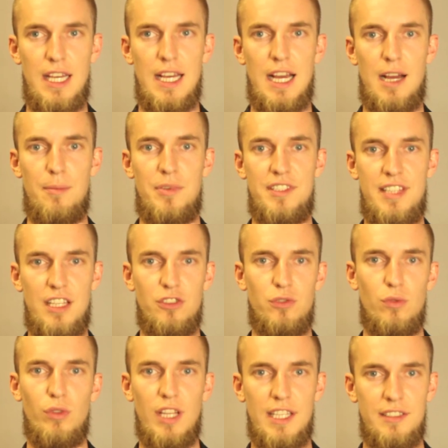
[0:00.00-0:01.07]

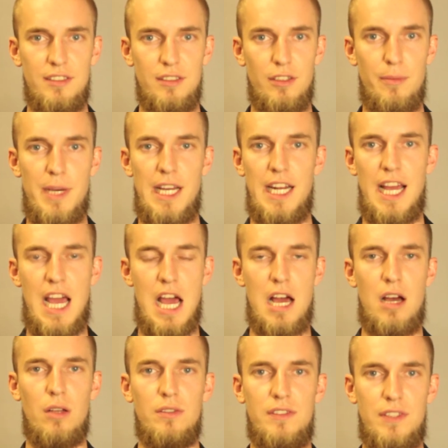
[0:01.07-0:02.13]
potential lesson, no matter
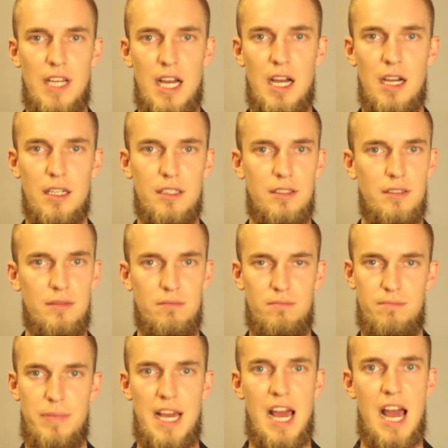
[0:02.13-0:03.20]
how dark,
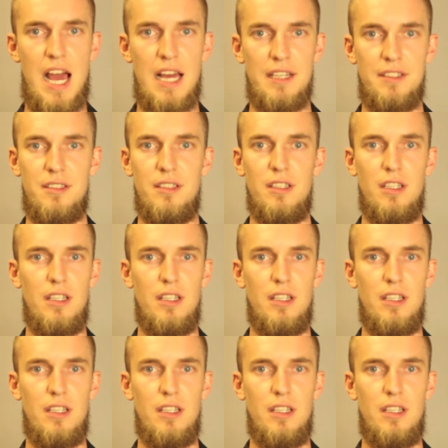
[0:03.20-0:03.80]
bad,